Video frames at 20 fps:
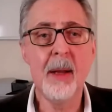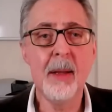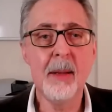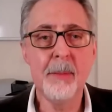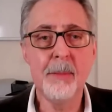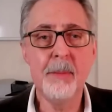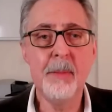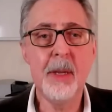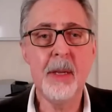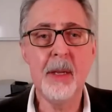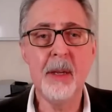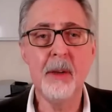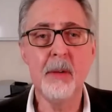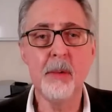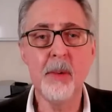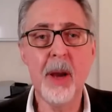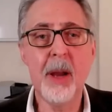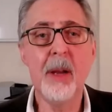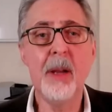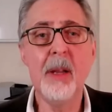being
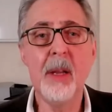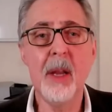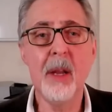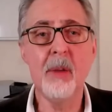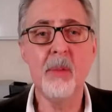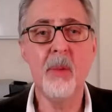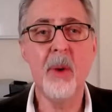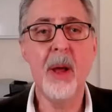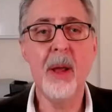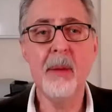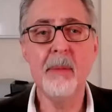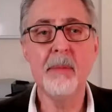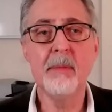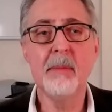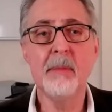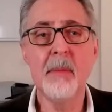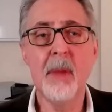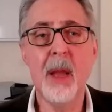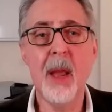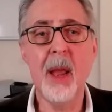rainy and wet
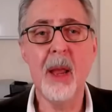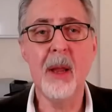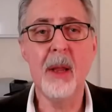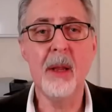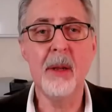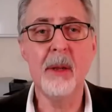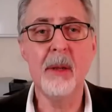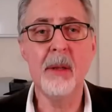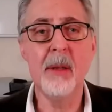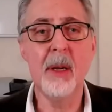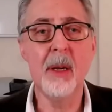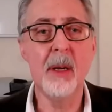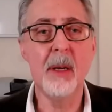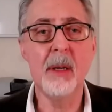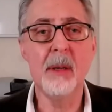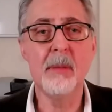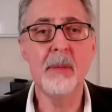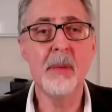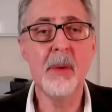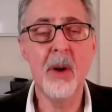and
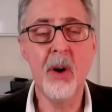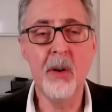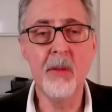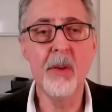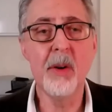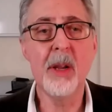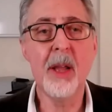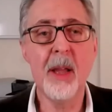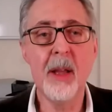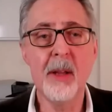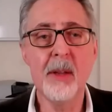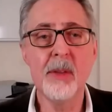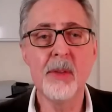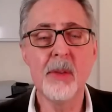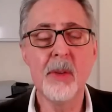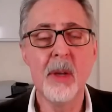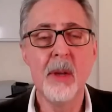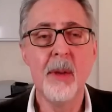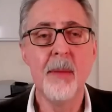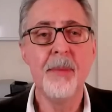overcast.
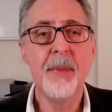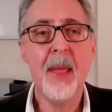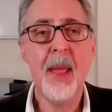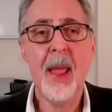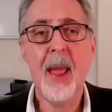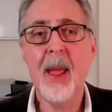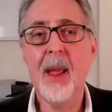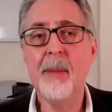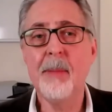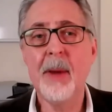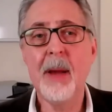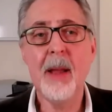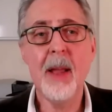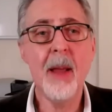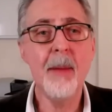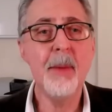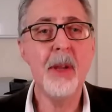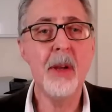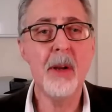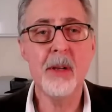And
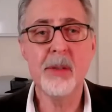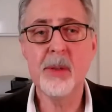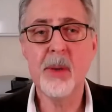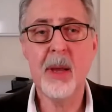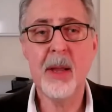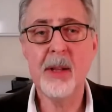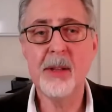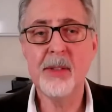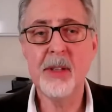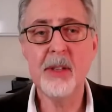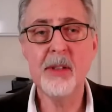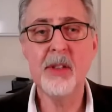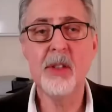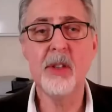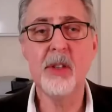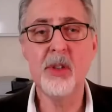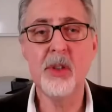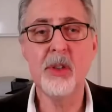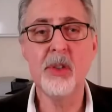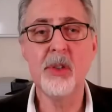Miami also has its
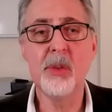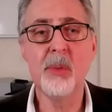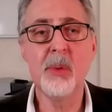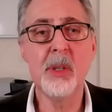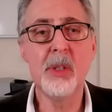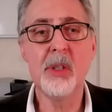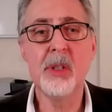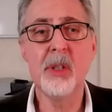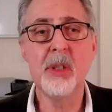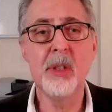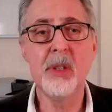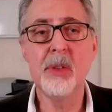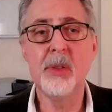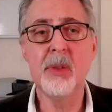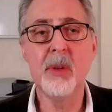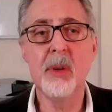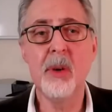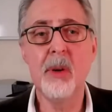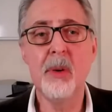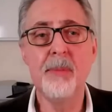issues, which is
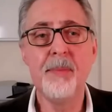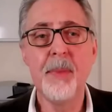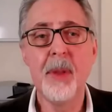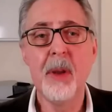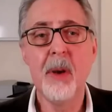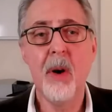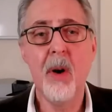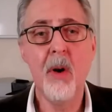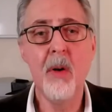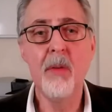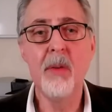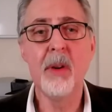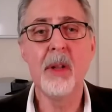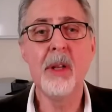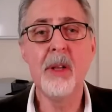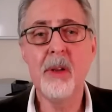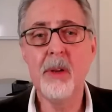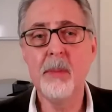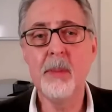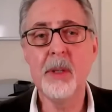overly
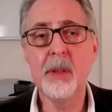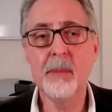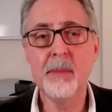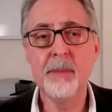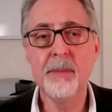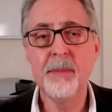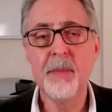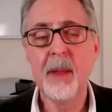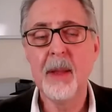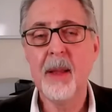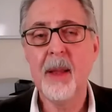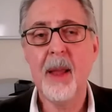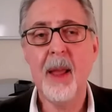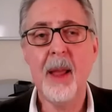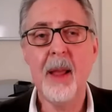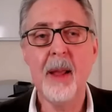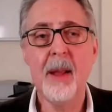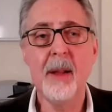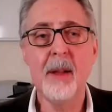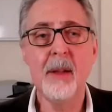humid.
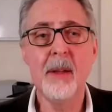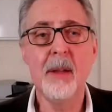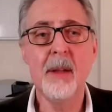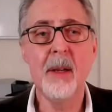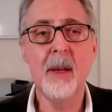And